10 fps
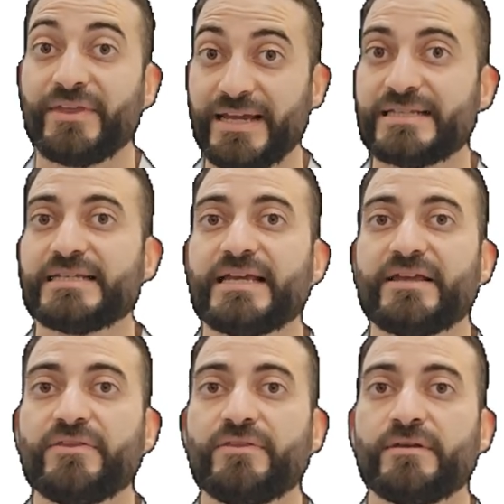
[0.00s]
The
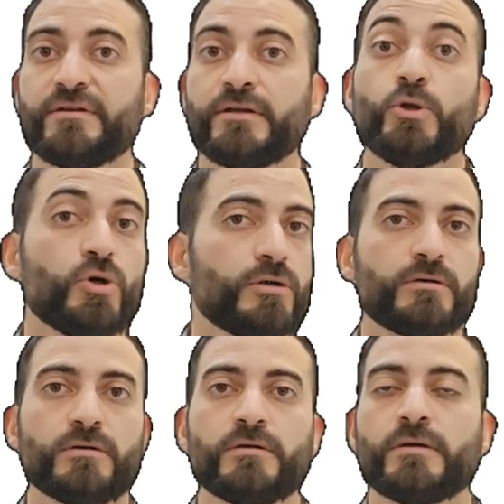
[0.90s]
answer is
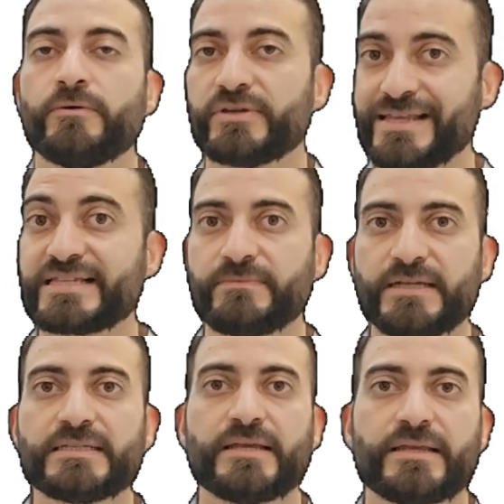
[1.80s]
no. This
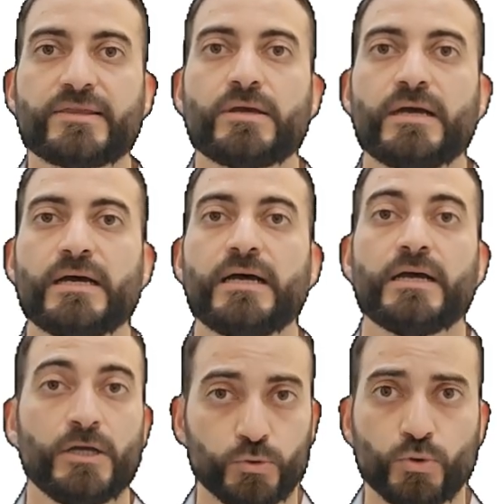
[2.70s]
means we
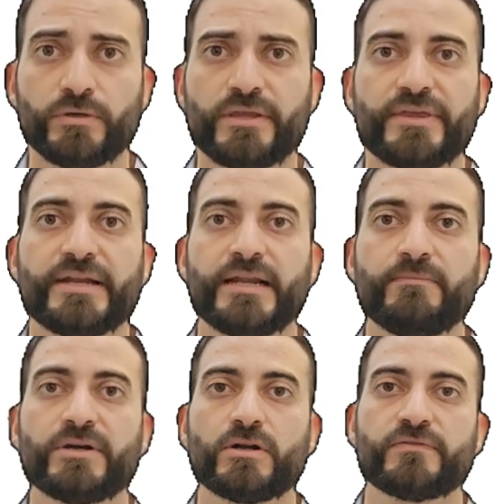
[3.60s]
have put the number
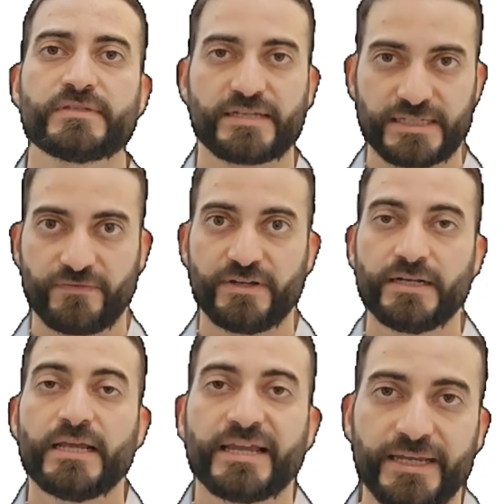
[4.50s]
beside the 7
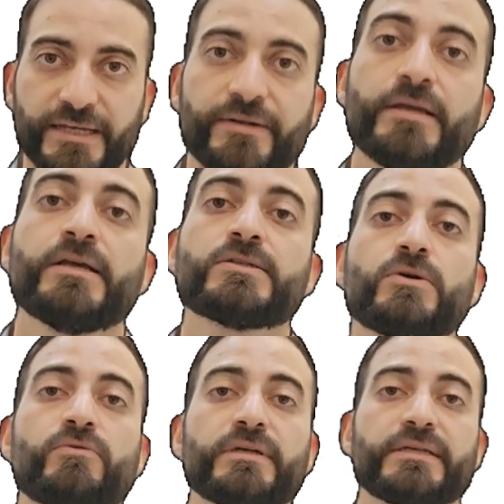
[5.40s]
here.
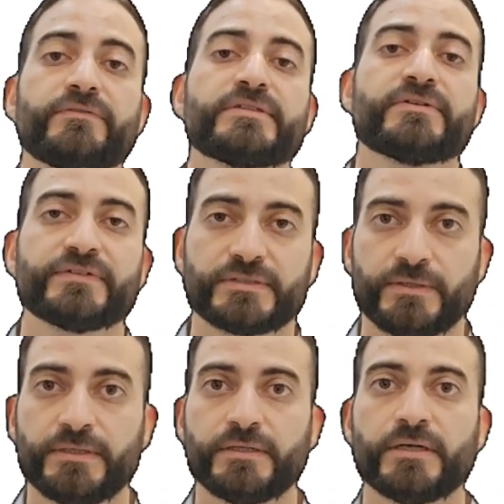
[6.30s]
So beside the
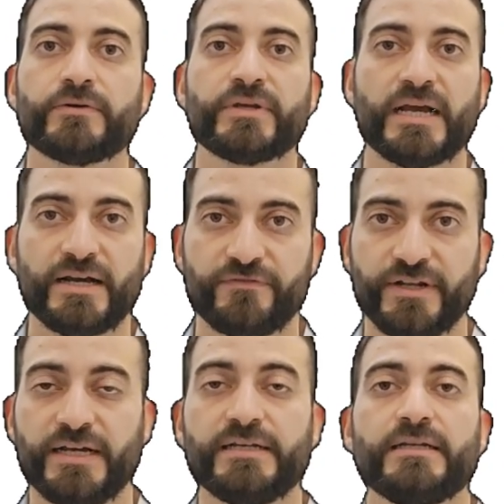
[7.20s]
7 we have
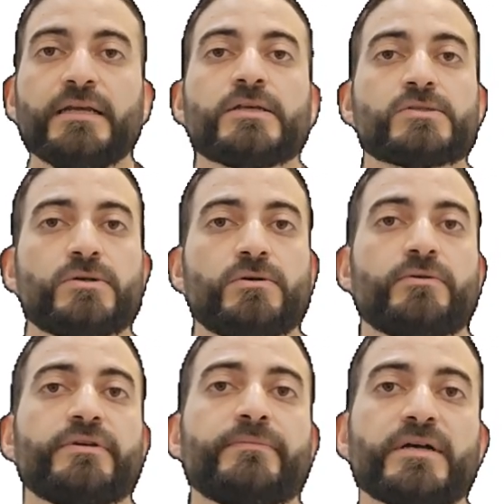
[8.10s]
9, so
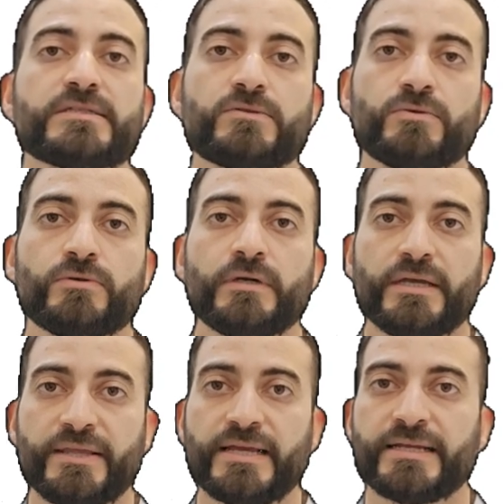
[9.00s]
we must put 9
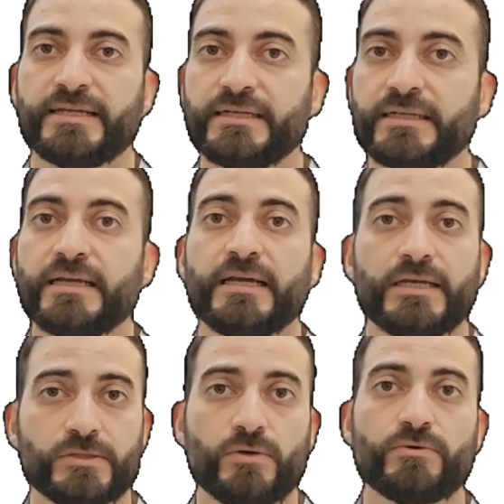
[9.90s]
here, so we
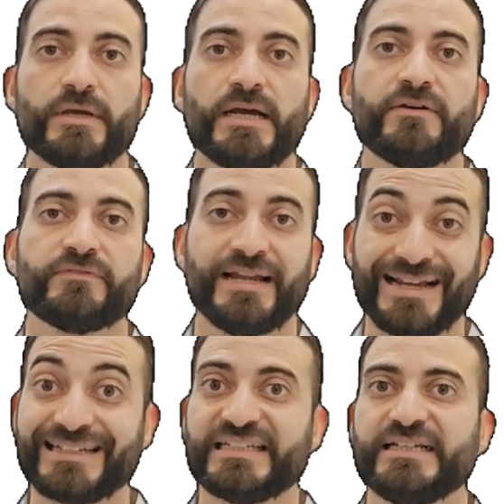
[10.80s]
have
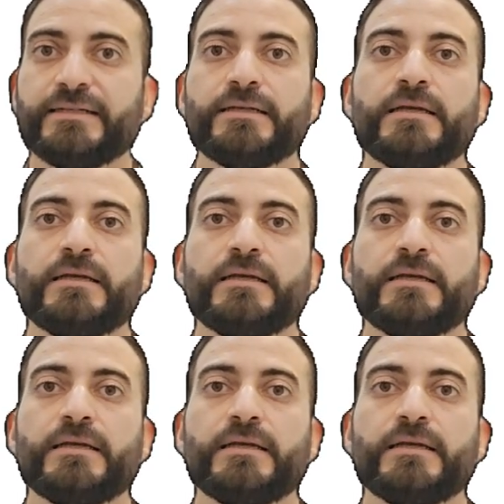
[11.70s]
19.